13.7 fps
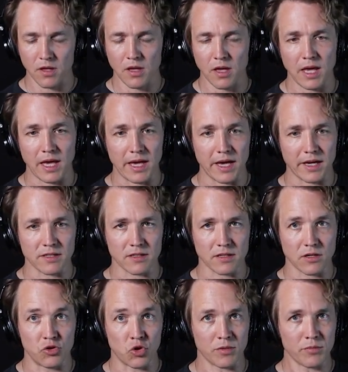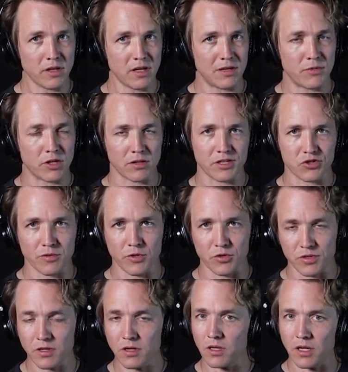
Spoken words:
And normally in Middle Eastern music,